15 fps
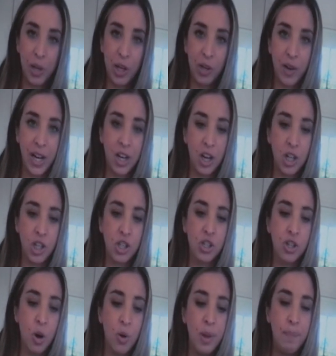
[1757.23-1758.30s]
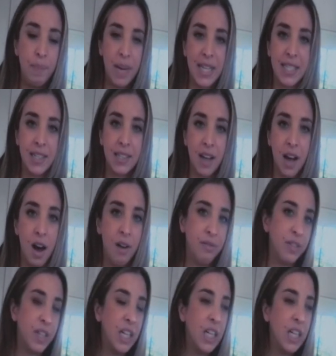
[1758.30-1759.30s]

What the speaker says: be a creator, just know the basics of